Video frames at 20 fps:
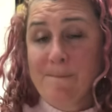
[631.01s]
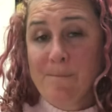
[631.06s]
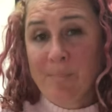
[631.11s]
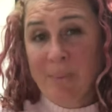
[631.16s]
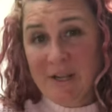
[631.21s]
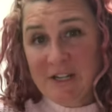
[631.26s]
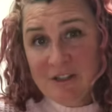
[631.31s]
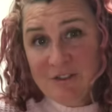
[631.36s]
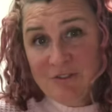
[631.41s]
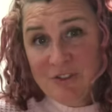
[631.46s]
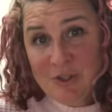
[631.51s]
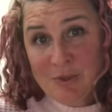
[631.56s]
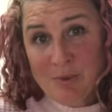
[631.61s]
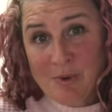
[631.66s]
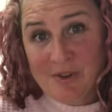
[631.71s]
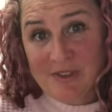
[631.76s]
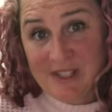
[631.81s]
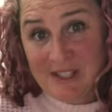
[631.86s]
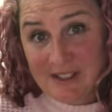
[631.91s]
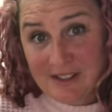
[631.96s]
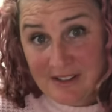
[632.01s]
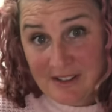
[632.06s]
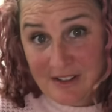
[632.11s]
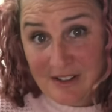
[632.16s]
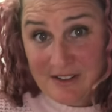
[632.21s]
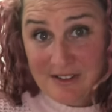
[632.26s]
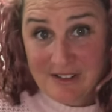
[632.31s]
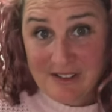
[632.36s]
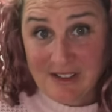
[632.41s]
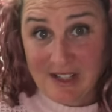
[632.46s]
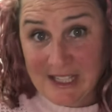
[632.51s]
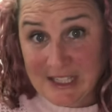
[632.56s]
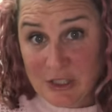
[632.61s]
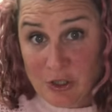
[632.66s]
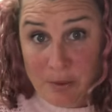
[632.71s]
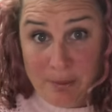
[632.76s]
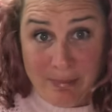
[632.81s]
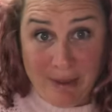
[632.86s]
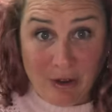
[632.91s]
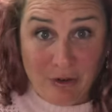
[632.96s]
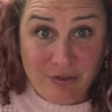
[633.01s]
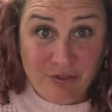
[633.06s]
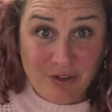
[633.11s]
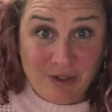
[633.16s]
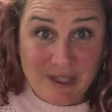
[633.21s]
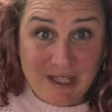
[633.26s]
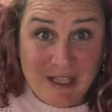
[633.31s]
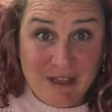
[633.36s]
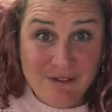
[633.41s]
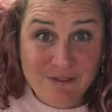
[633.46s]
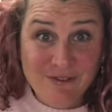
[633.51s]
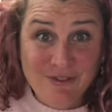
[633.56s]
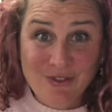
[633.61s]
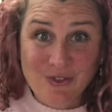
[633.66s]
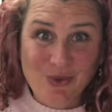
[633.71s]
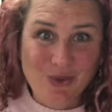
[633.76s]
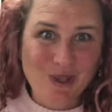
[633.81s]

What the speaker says: But if you want like your belt for a gift,